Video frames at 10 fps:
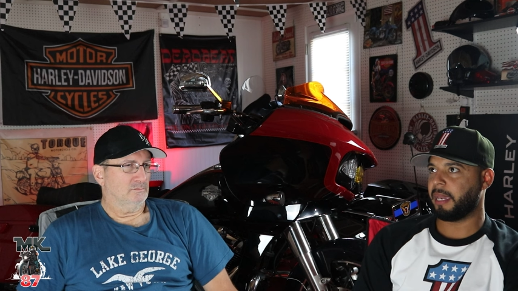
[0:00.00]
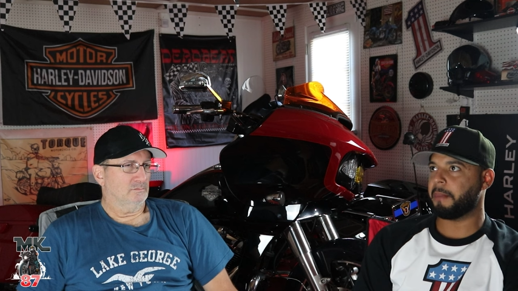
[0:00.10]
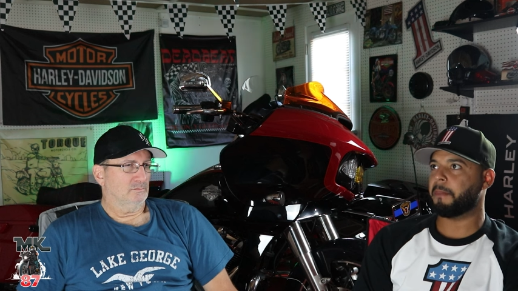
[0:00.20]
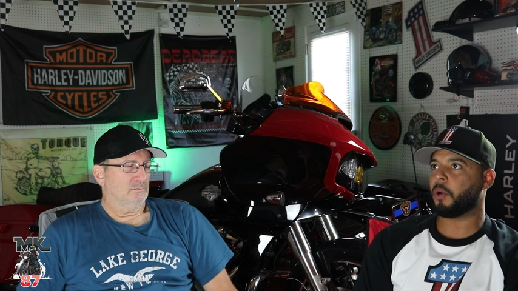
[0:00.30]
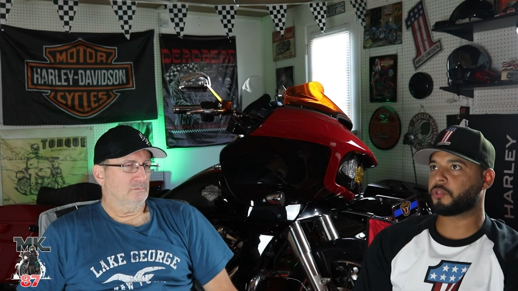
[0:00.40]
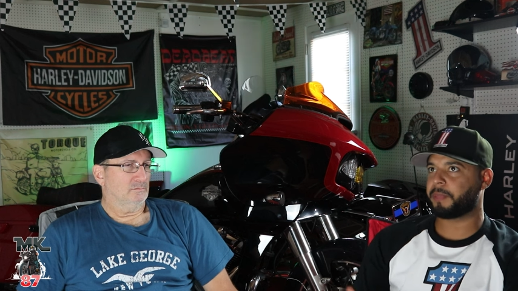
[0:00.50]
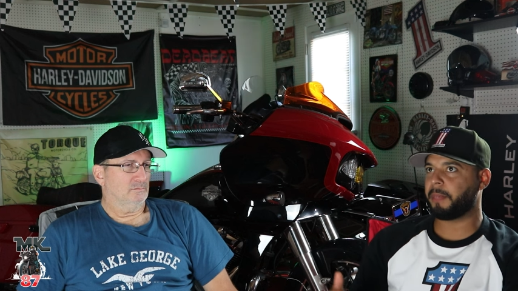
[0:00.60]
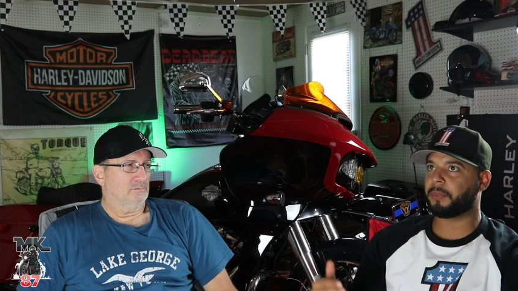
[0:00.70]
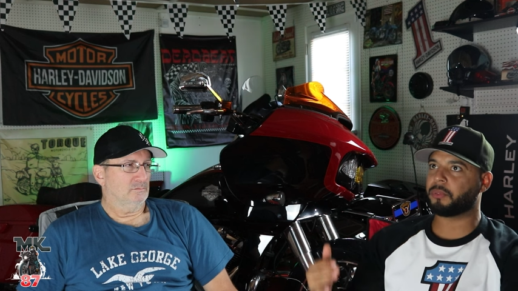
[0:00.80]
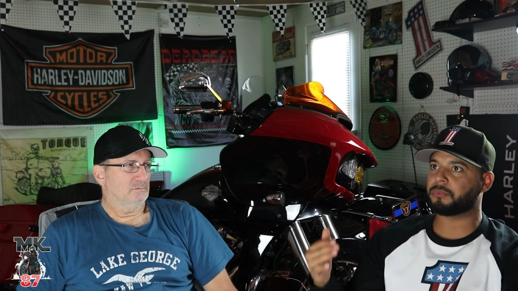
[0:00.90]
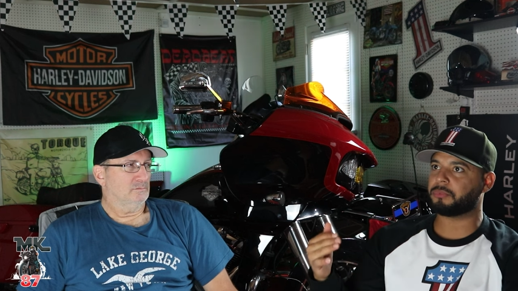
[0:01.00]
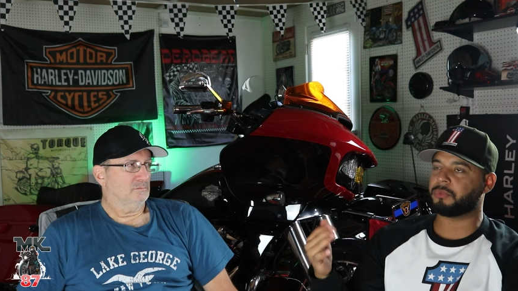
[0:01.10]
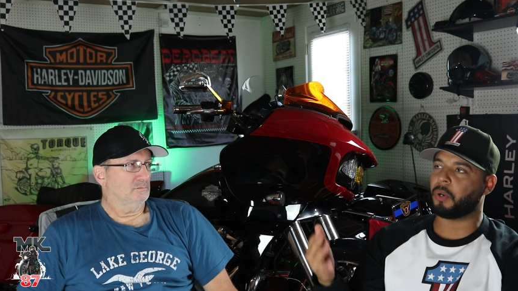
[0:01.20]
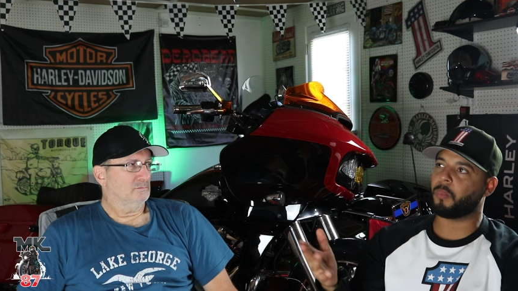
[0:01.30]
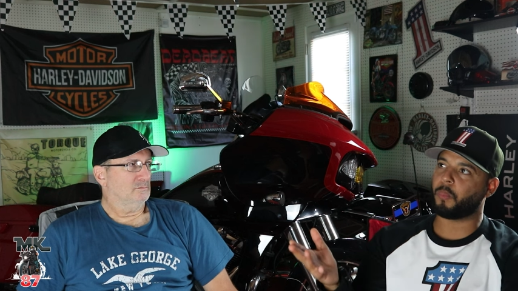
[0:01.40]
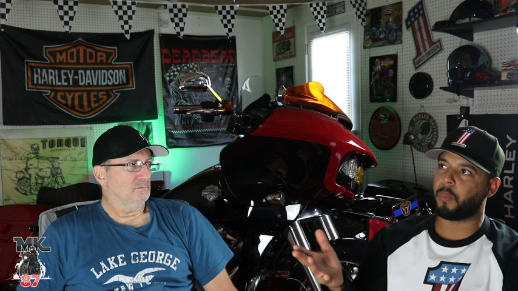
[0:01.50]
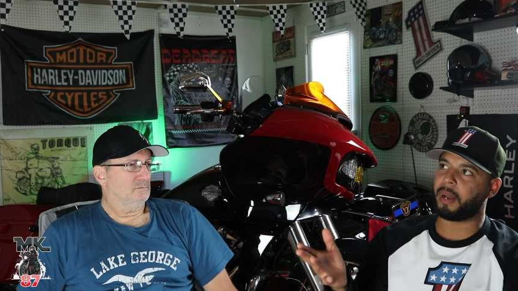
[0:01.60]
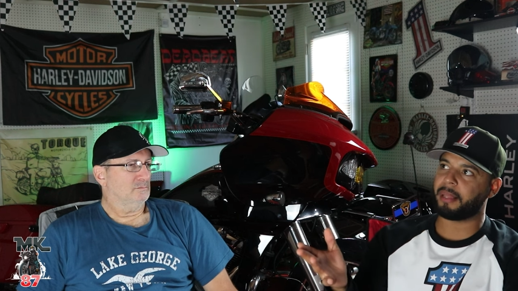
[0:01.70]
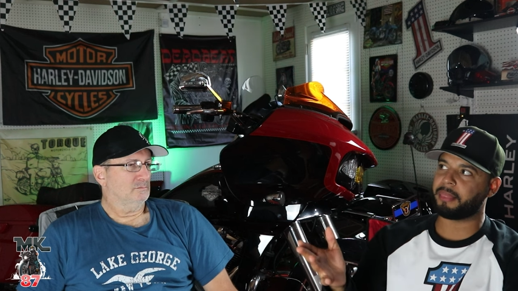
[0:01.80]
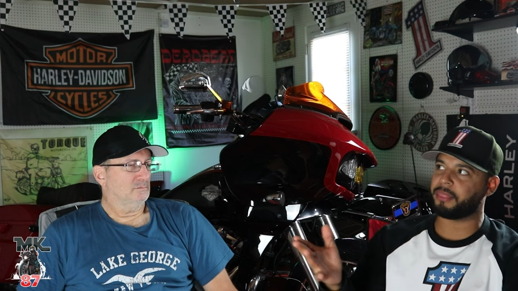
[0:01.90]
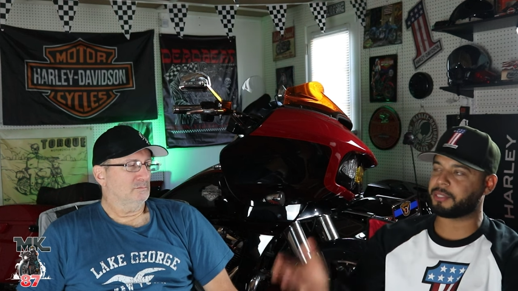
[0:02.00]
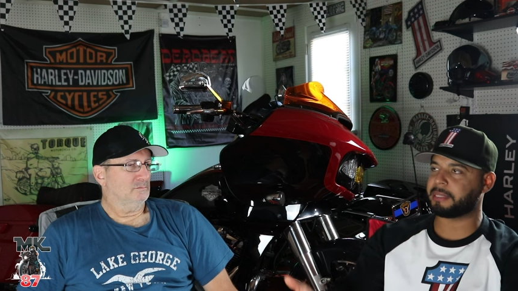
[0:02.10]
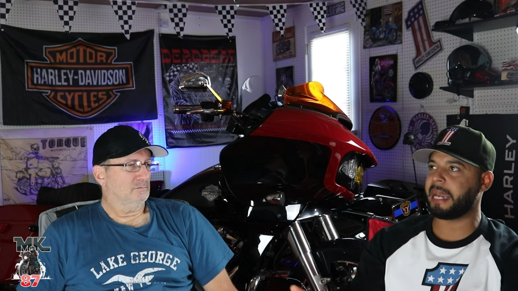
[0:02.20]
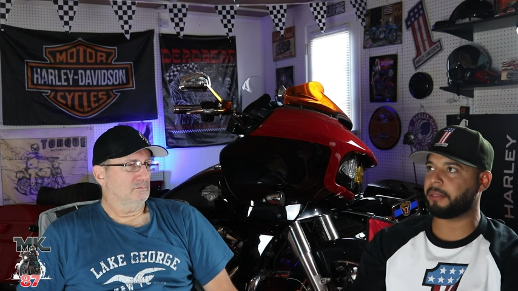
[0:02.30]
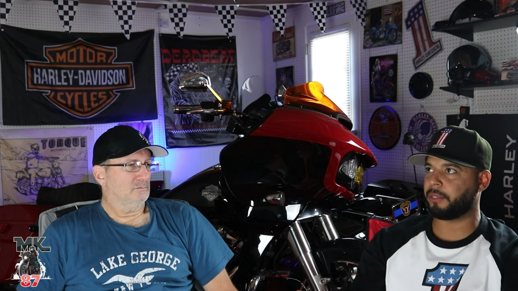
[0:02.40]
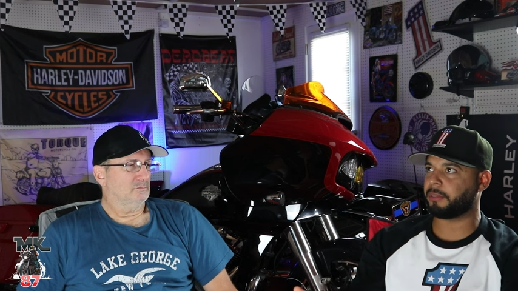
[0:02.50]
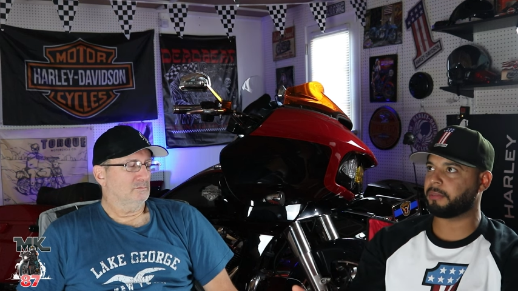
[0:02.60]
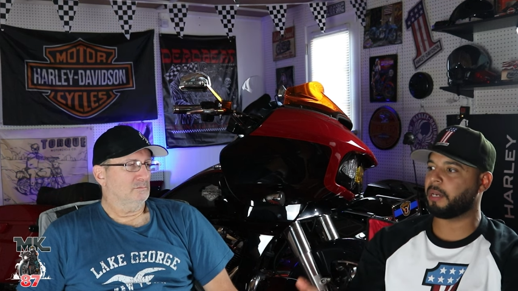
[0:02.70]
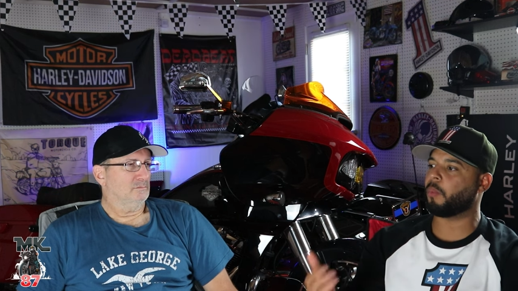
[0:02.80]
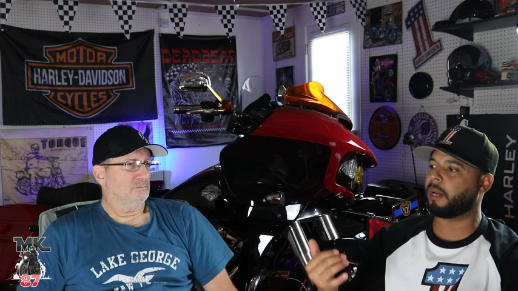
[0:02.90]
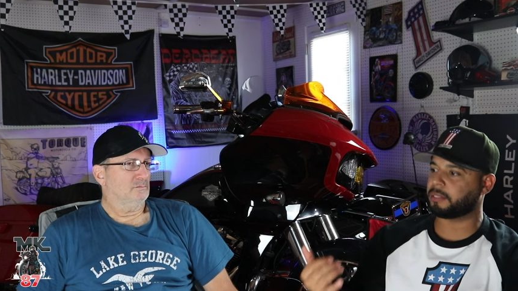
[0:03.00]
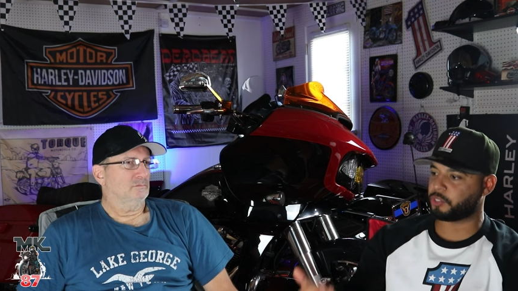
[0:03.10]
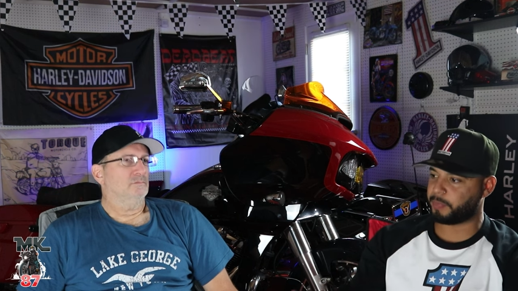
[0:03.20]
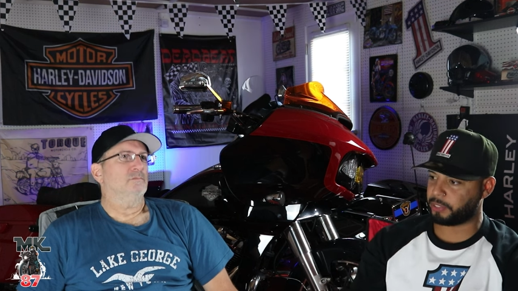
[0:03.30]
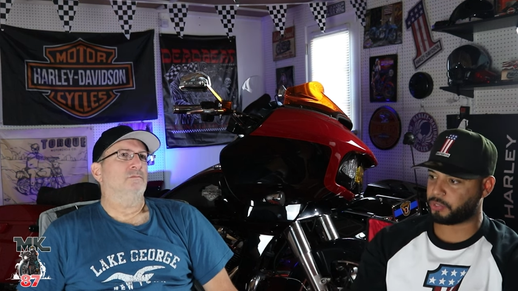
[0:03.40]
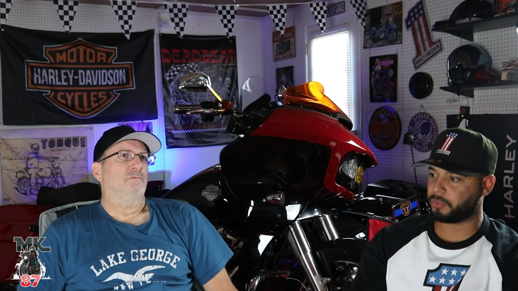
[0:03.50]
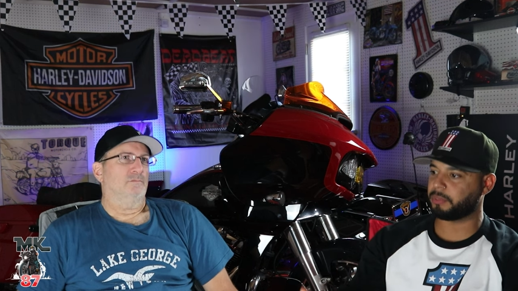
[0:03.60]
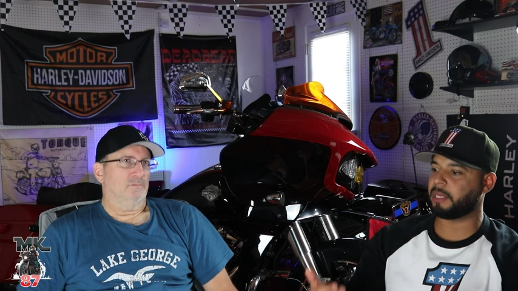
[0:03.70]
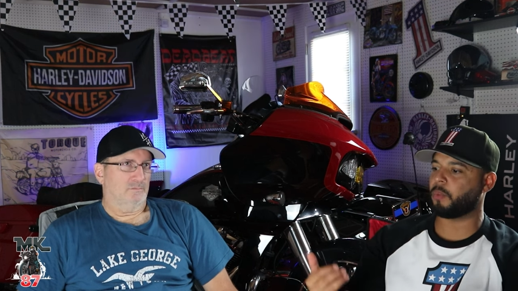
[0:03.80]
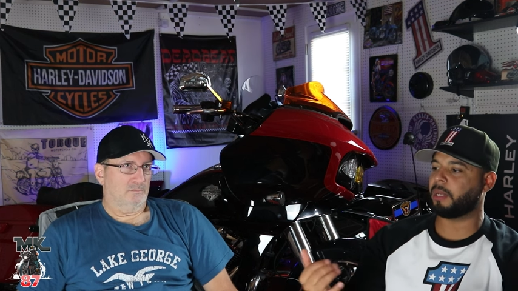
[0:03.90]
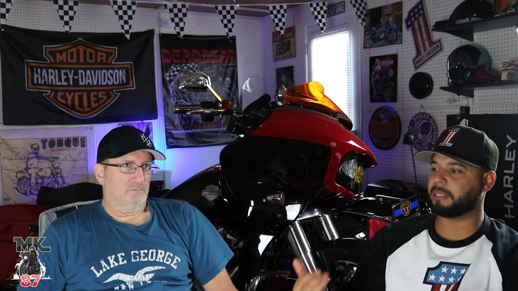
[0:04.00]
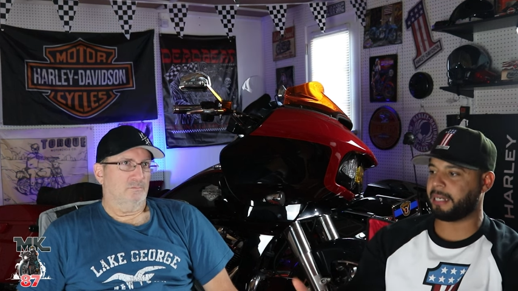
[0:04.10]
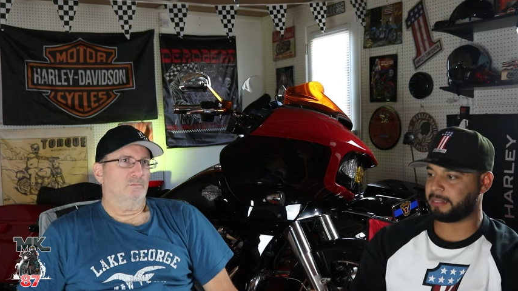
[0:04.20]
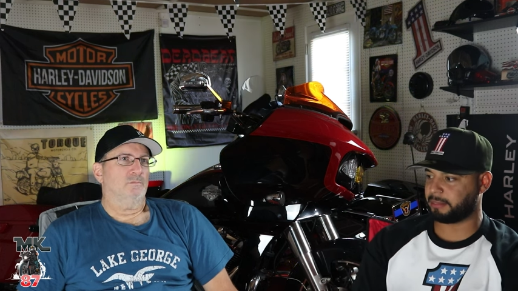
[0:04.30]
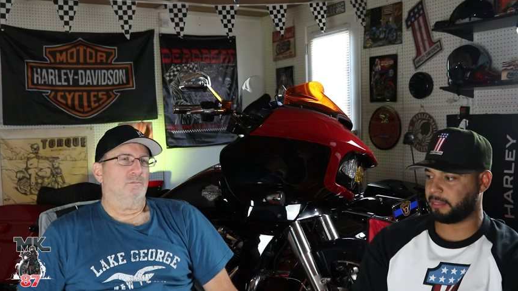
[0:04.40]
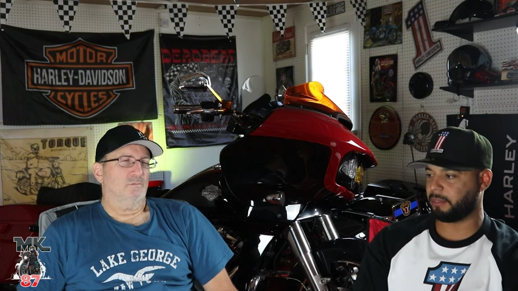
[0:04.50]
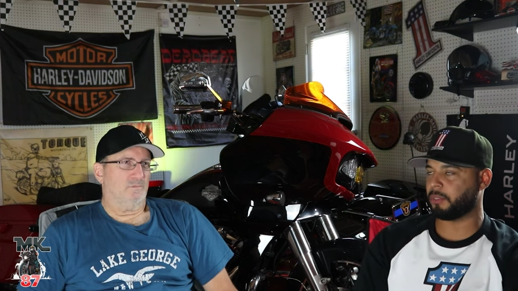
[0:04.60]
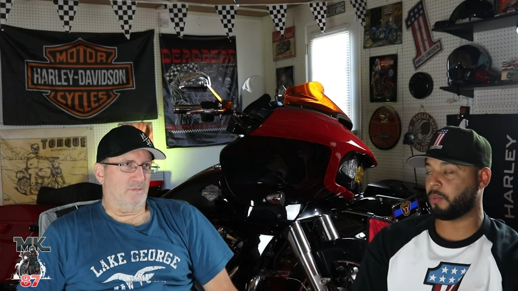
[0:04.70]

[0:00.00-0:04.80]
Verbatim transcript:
Speaker 1: And most people don't want the standard. They want the special. They want the ST or